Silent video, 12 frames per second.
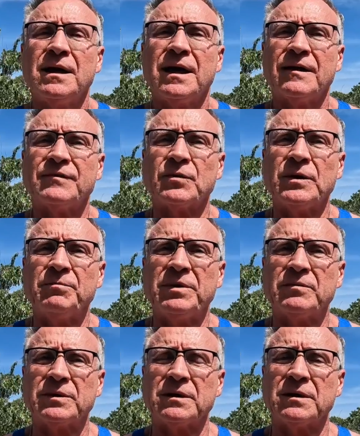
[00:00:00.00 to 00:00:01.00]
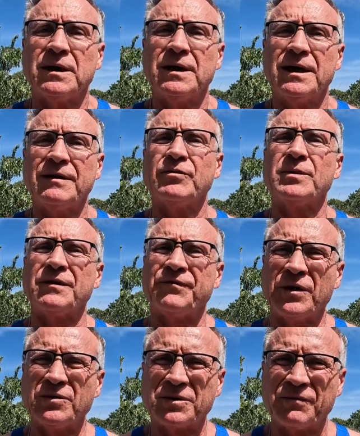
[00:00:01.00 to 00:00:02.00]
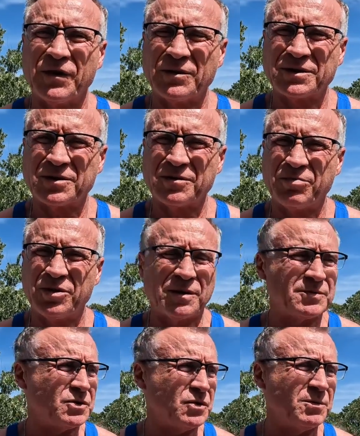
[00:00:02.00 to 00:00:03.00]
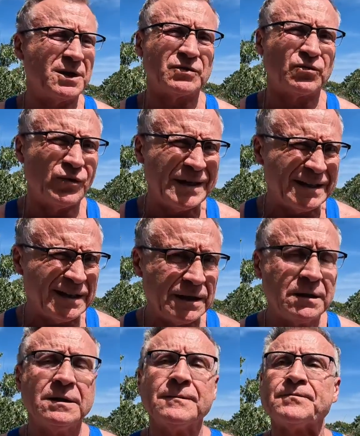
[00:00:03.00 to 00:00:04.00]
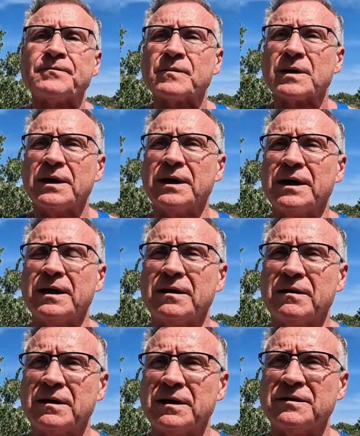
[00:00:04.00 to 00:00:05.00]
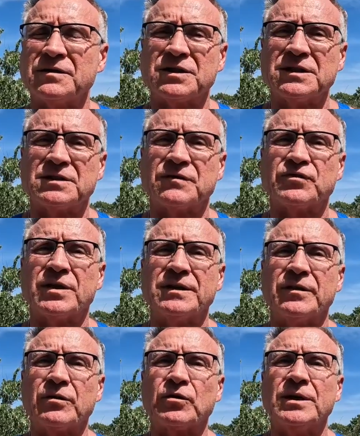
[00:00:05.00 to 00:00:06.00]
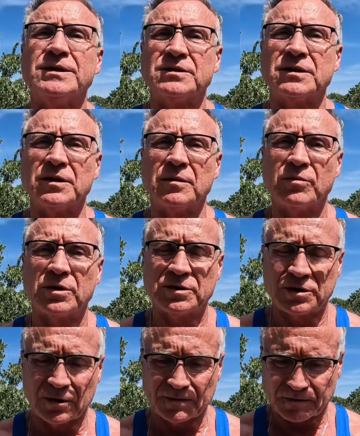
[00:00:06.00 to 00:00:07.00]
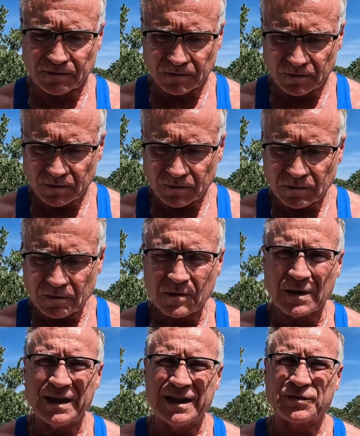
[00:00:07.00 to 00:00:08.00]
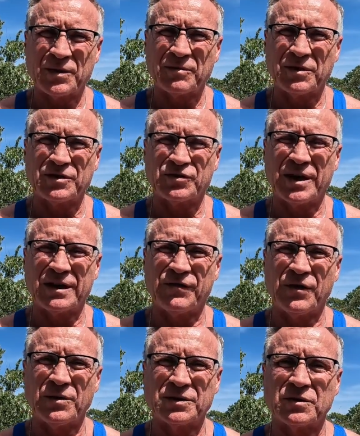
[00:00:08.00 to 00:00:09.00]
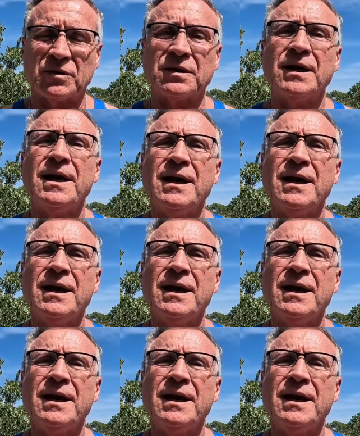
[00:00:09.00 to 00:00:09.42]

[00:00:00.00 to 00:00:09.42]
Have to be able to, haven't really fo focused on pull-ups too much really, and uh, in the sense of trying to increase the number, so that's what I'm going to try to focus on.